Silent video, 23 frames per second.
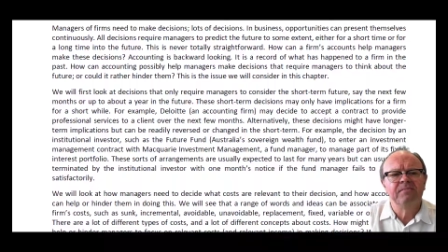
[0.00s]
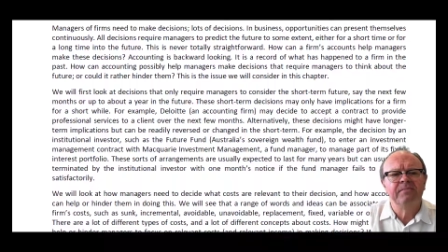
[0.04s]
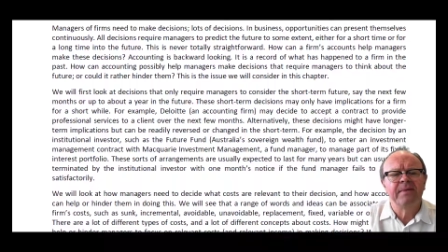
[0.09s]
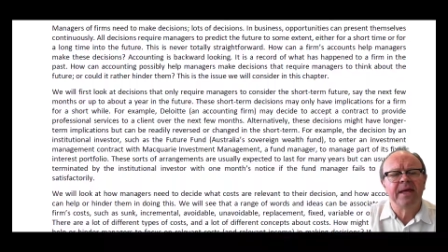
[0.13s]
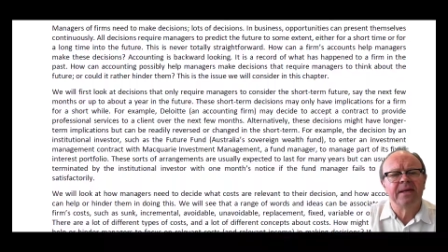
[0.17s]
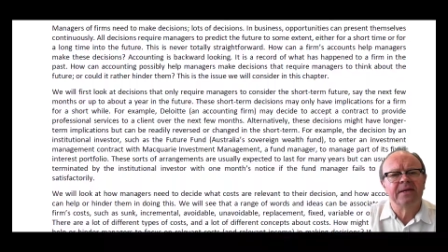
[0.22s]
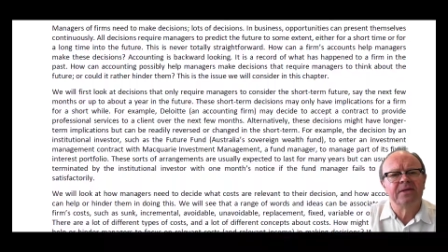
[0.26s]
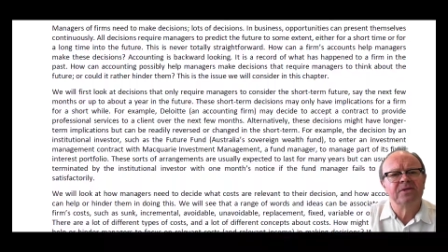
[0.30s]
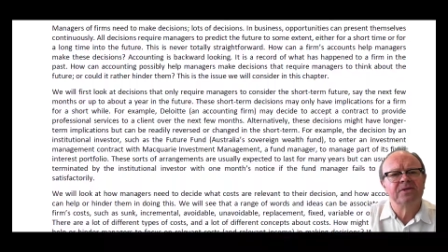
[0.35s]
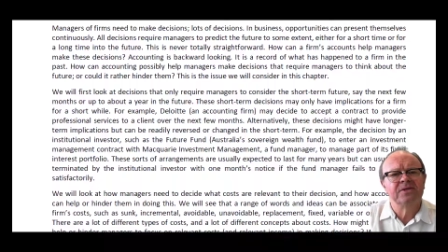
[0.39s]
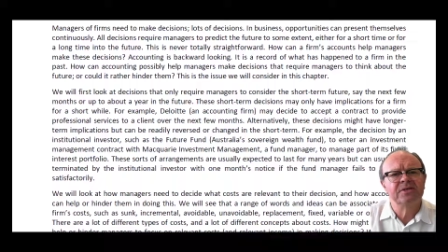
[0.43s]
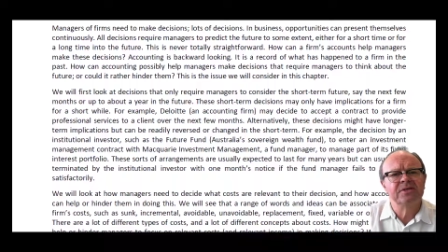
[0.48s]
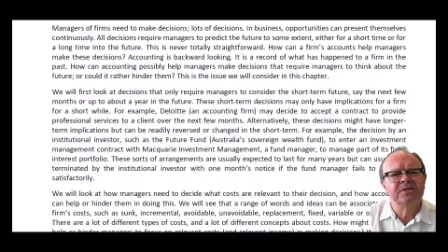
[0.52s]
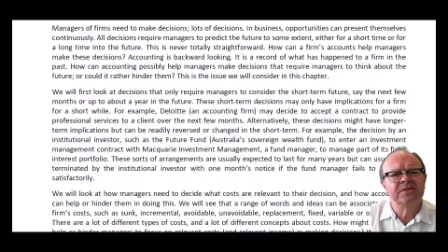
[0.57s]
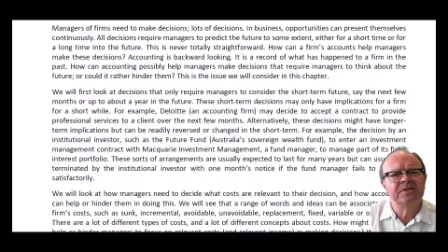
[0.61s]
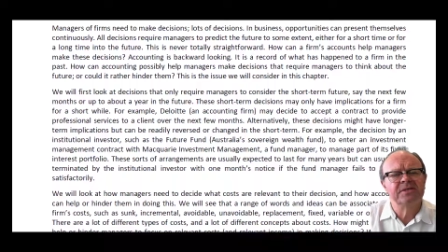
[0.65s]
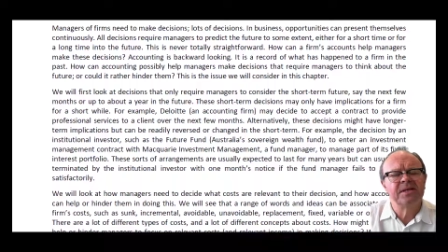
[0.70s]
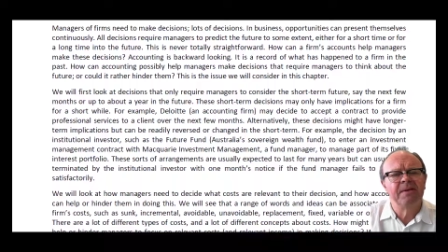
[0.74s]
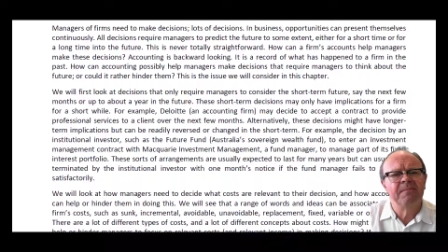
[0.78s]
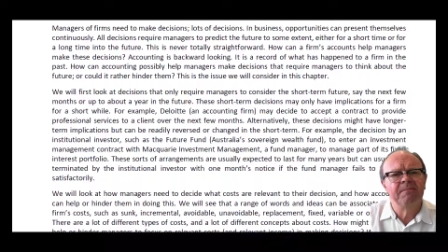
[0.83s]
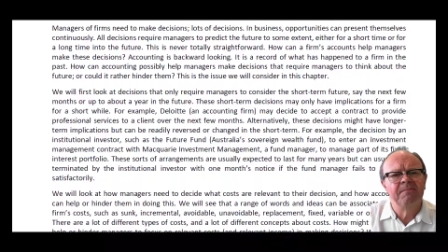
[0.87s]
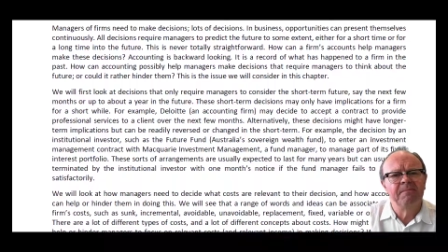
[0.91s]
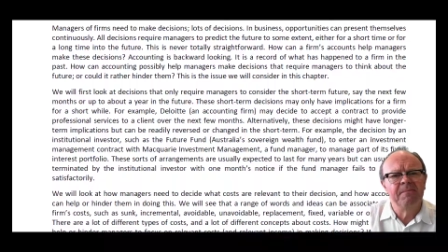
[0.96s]

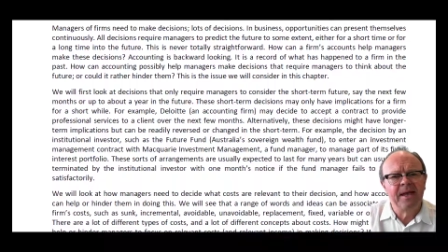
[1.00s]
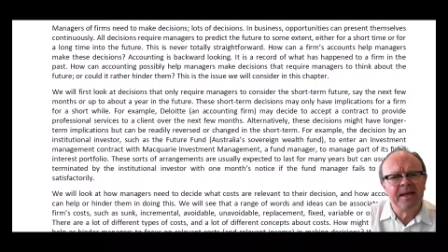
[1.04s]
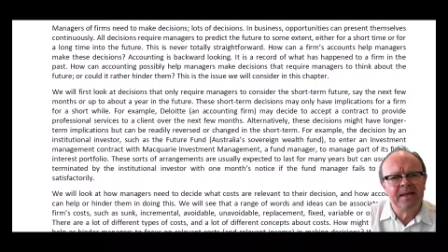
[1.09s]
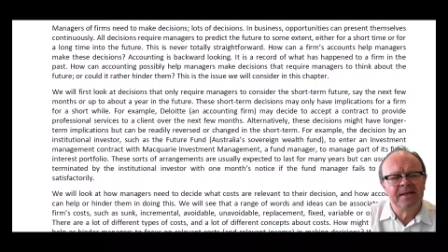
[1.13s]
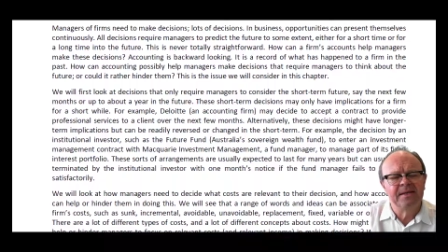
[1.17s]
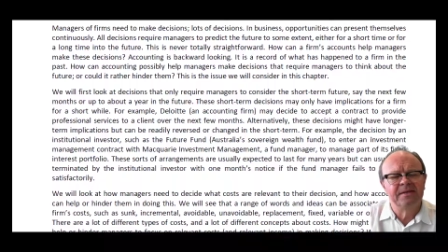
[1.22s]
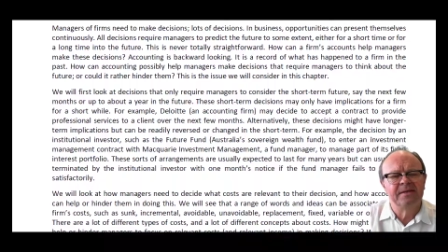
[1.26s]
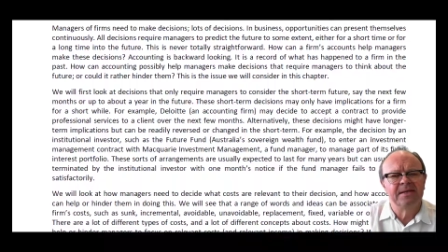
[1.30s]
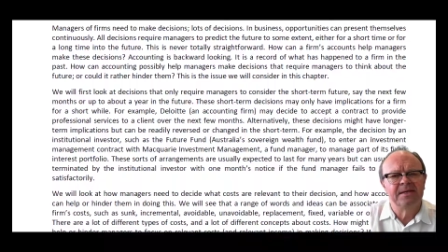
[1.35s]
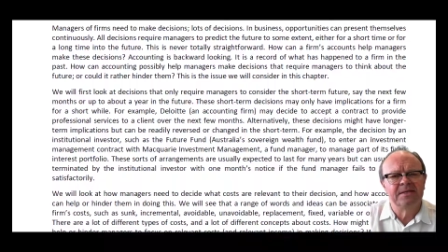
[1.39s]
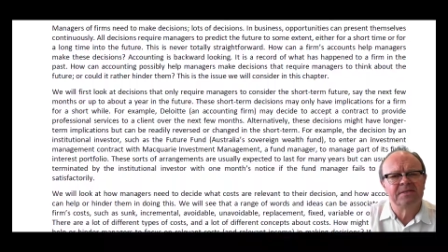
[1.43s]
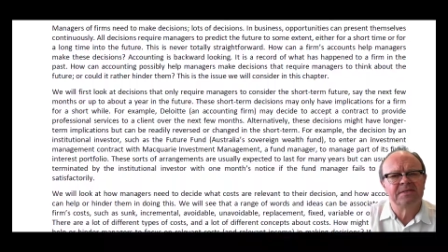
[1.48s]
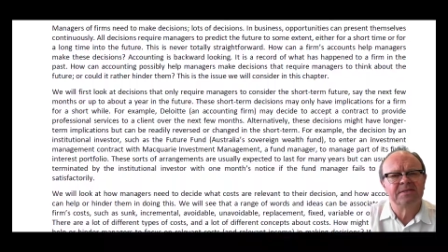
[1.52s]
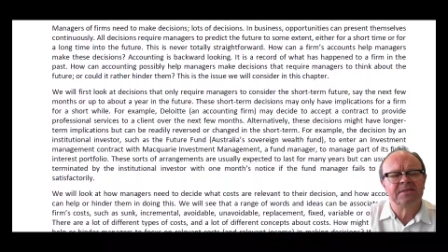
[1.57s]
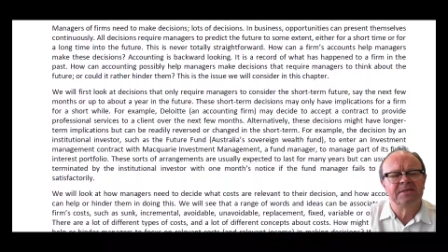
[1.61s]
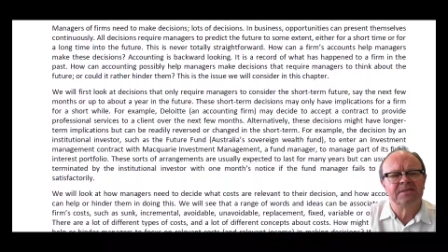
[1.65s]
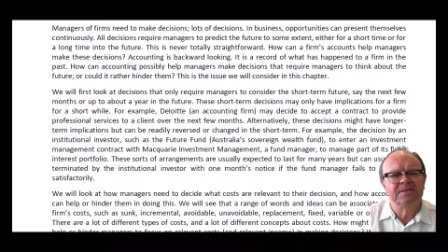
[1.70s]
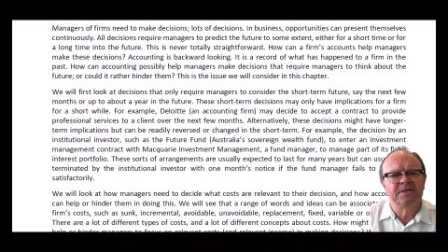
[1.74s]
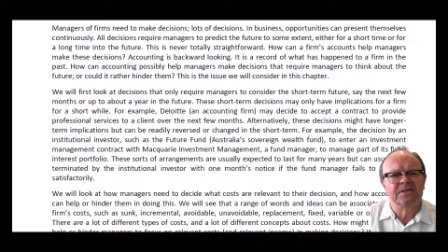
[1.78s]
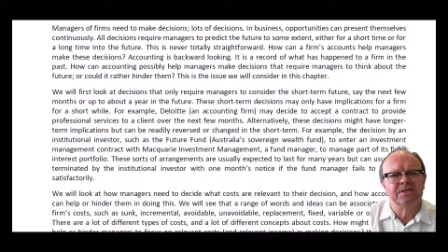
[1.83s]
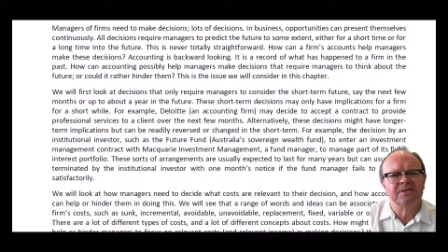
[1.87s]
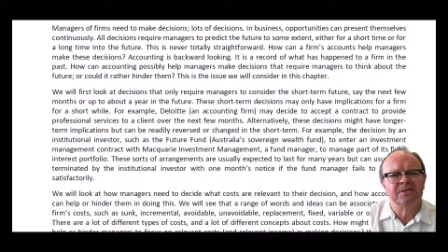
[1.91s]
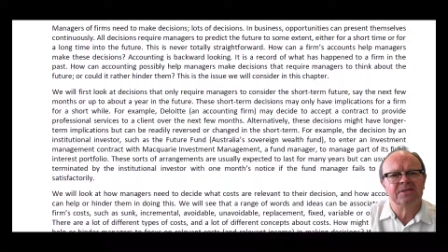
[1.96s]
managers make these
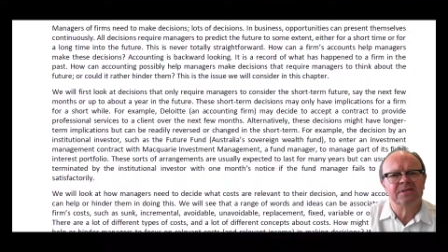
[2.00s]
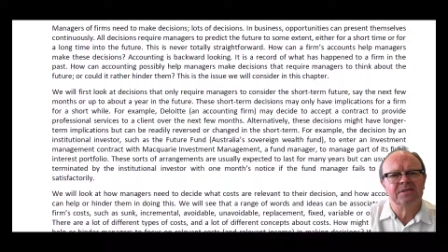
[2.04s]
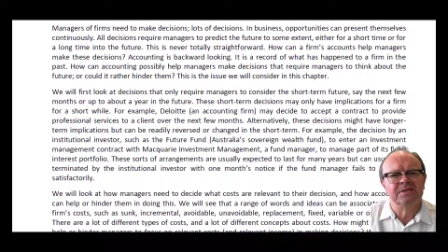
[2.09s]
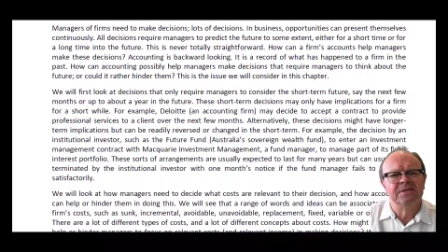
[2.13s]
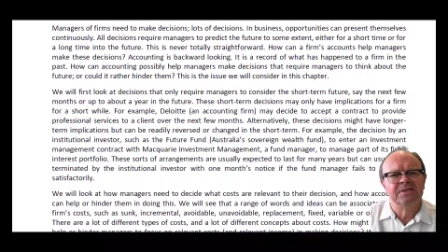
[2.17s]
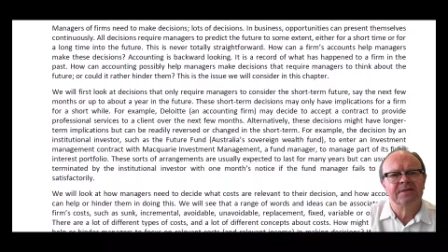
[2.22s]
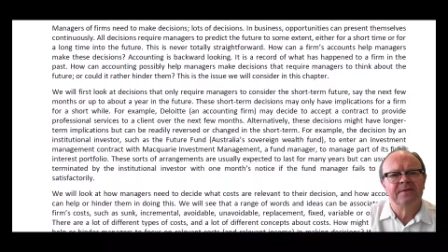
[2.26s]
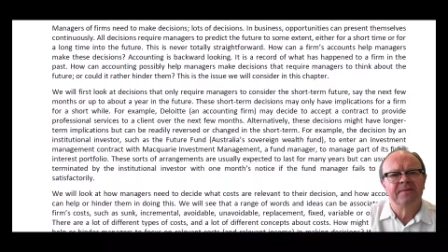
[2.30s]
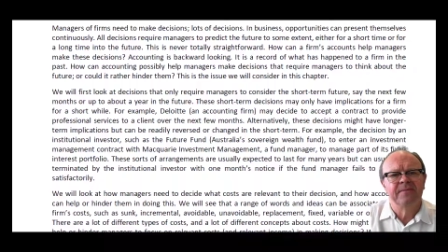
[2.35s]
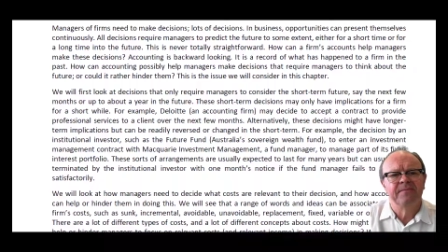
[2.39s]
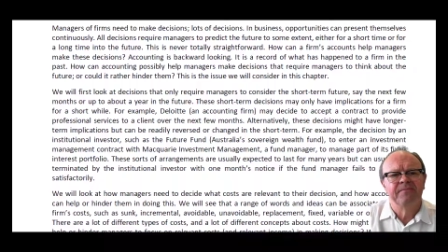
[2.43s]
decisions?